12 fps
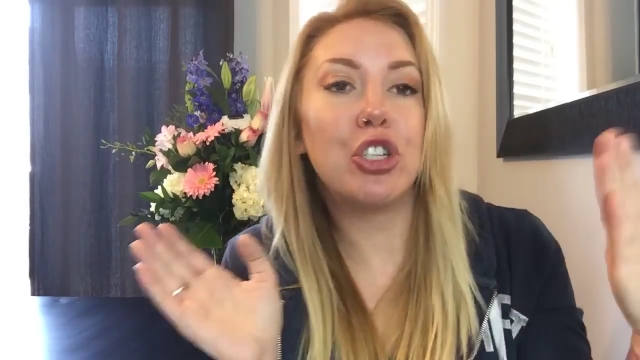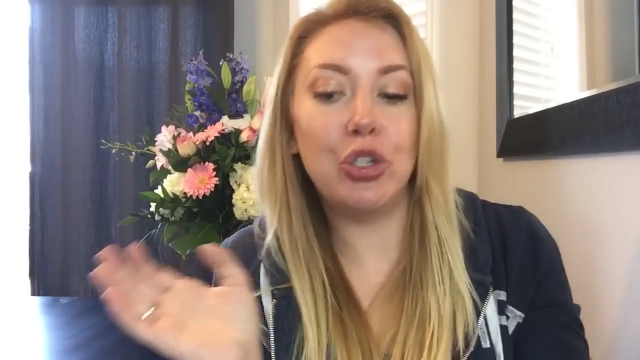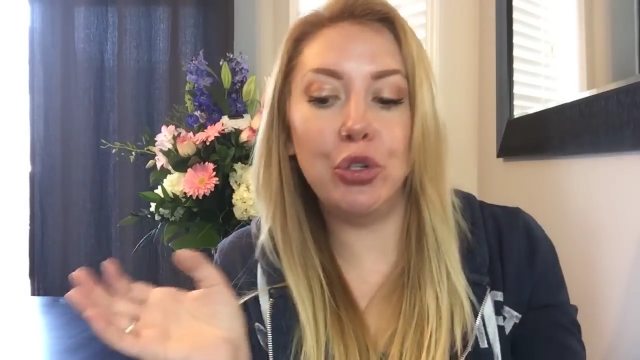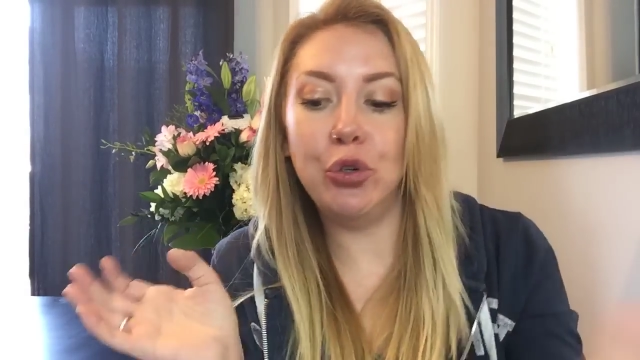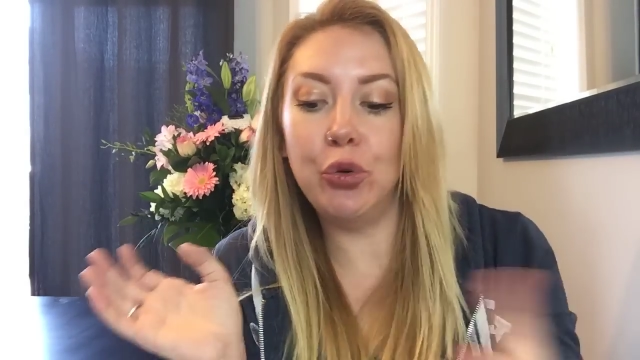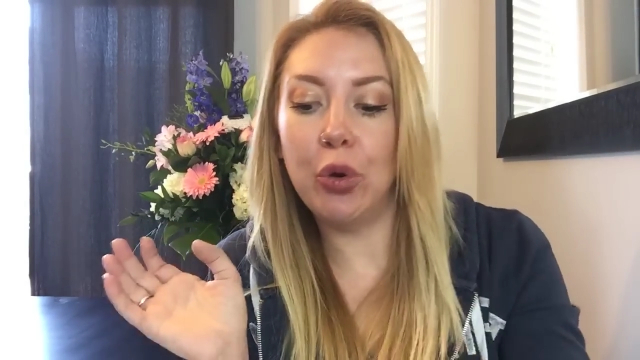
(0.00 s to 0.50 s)

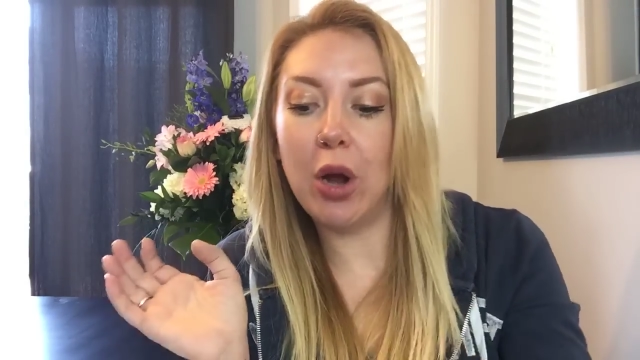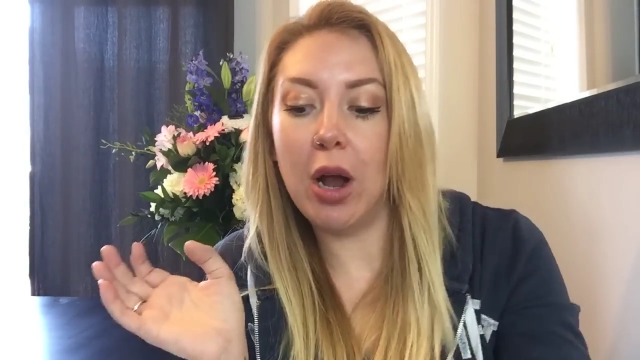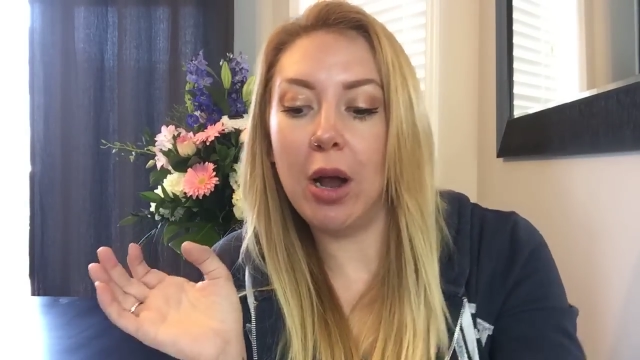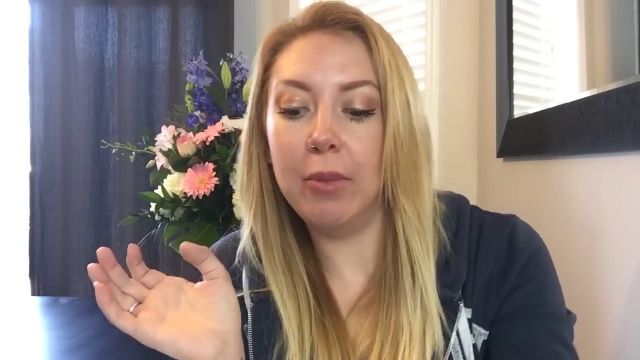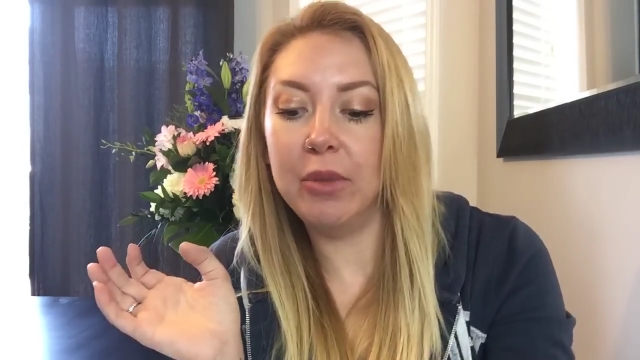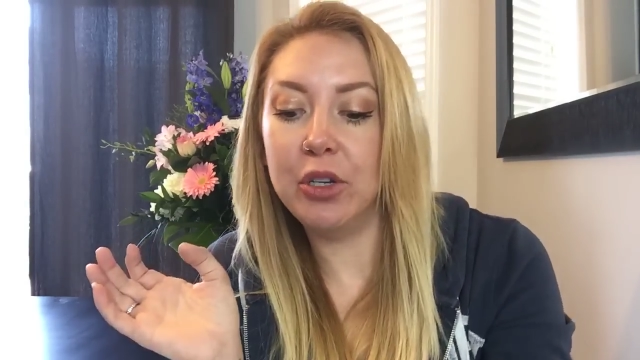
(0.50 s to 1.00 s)
to
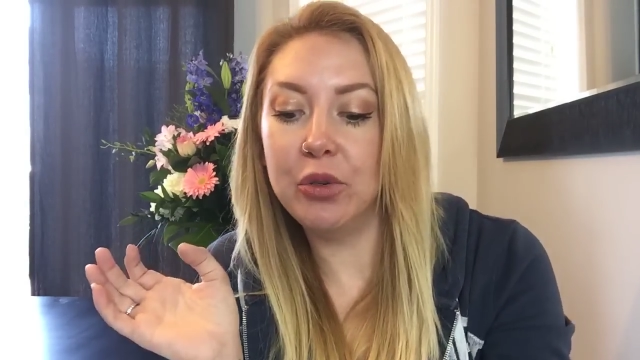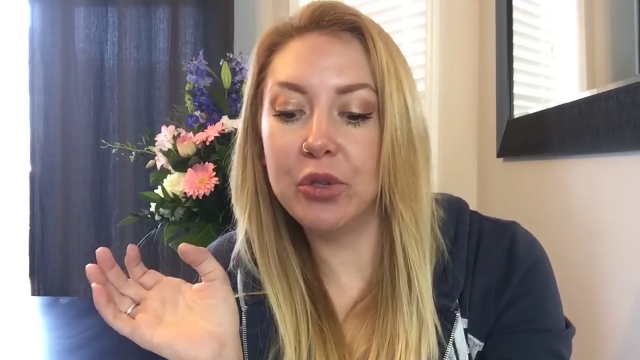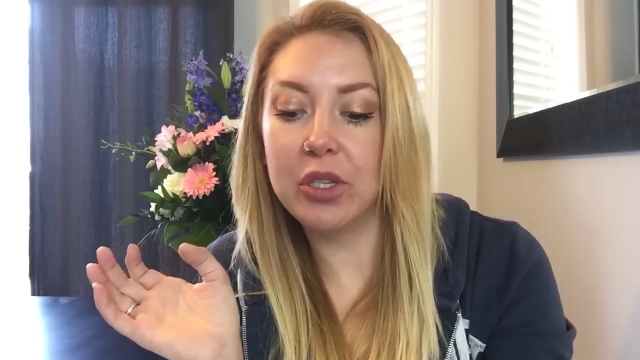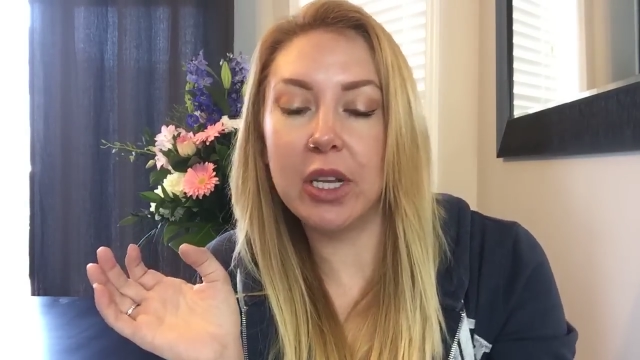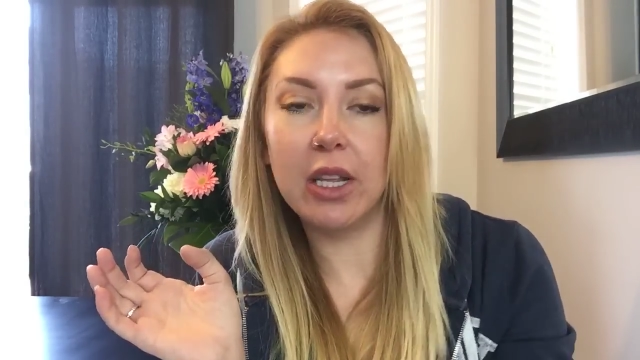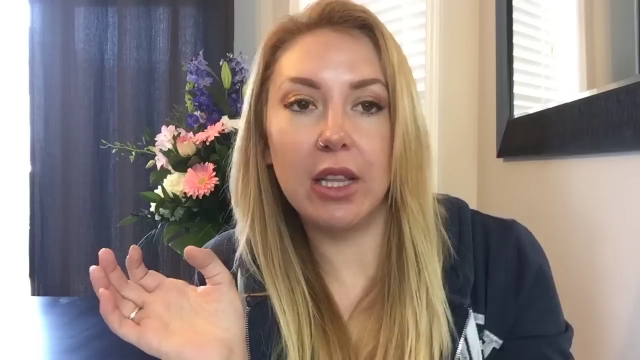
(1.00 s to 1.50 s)

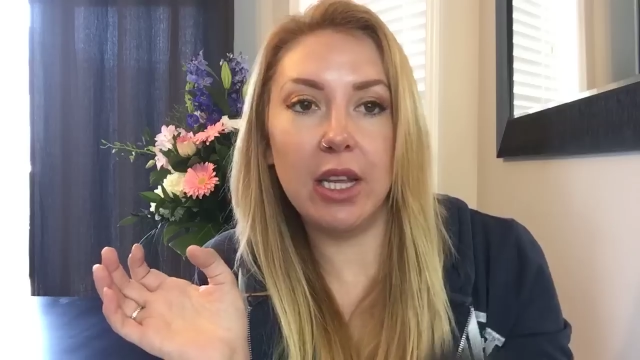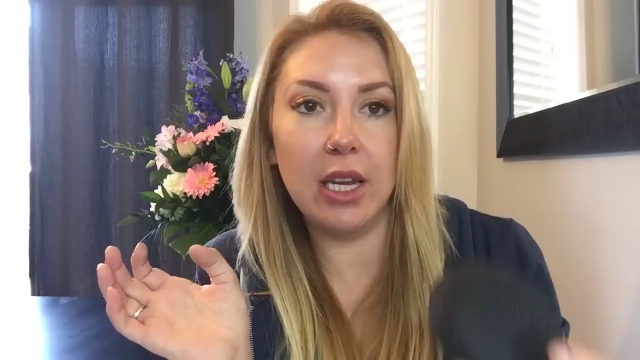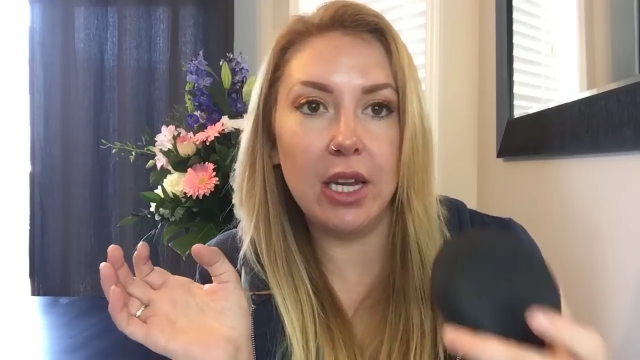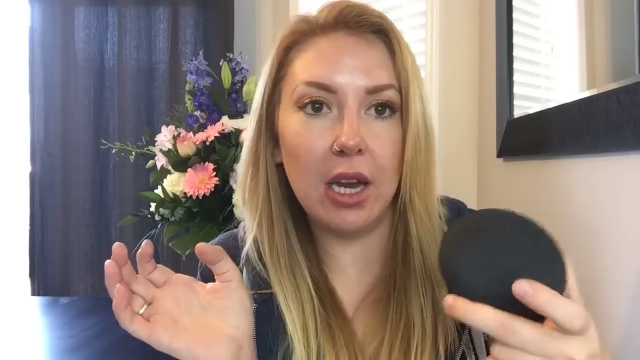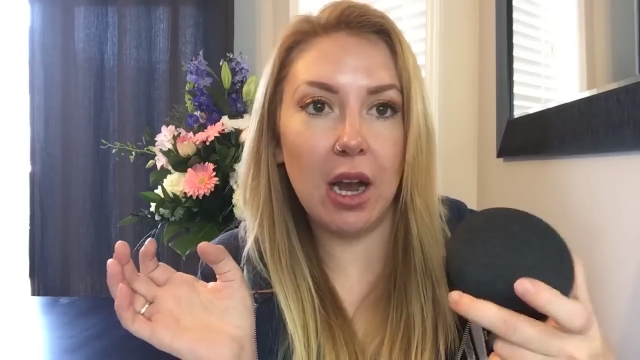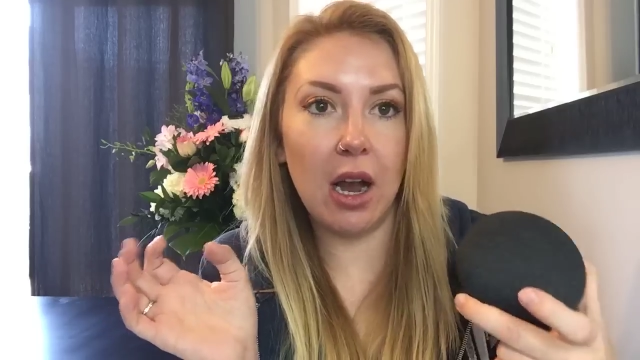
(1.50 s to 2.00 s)
use
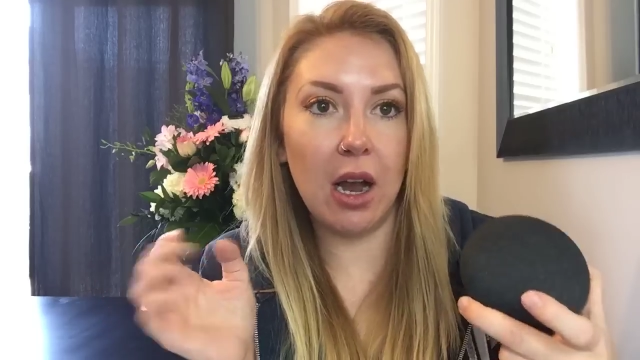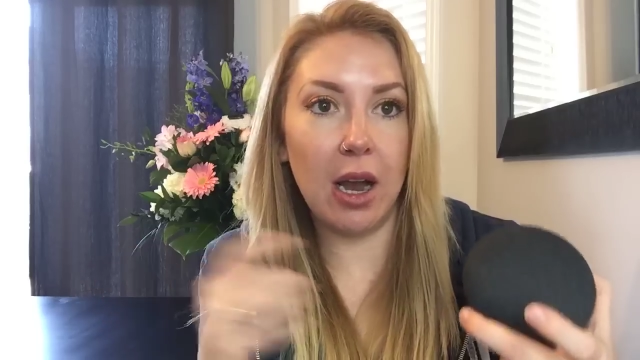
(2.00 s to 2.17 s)
the